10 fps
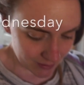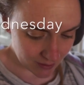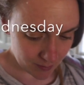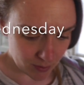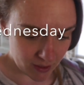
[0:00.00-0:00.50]

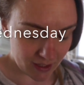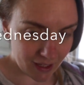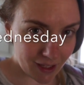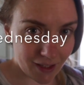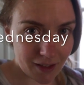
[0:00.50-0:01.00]
Good
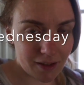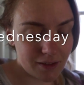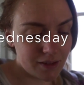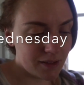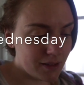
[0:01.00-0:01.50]

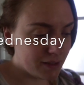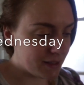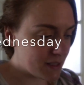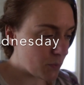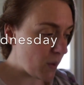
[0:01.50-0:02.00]
morning.
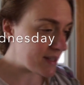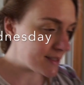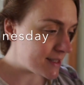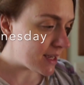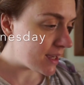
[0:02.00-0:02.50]
It's
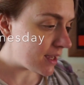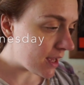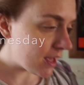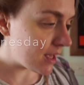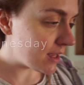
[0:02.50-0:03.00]
Wednesday,
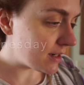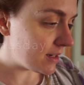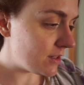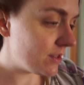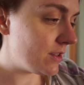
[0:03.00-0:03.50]
and
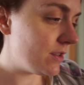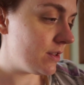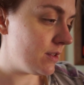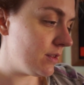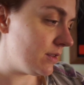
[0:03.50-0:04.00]
I
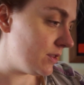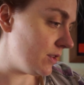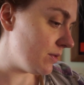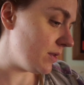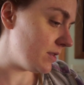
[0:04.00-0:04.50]
just
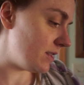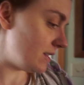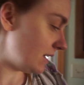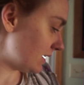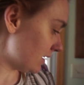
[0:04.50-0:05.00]
took Rose to
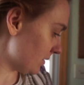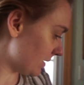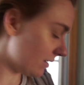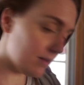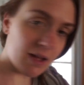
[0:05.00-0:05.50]
take care
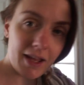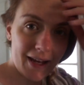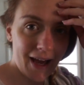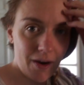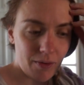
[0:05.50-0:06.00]
about an
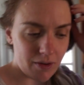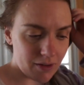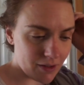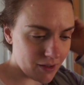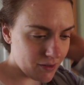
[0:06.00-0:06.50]
hour
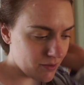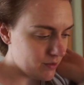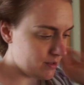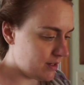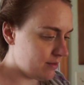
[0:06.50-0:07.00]
ago,
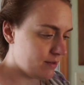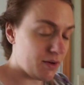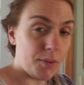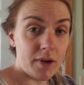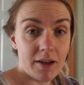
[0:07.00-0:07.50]
and I don't
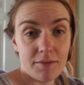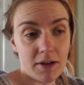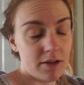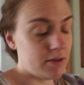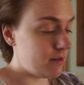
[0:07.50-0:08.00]
know what I've
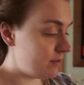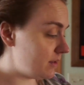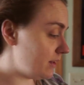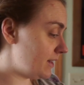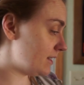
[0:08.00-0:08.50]
been doing for
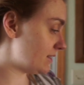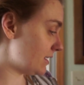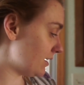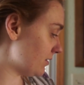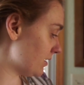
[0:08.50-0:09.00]
the last
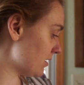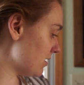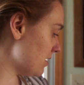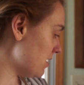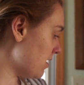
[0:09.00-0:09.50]
hour.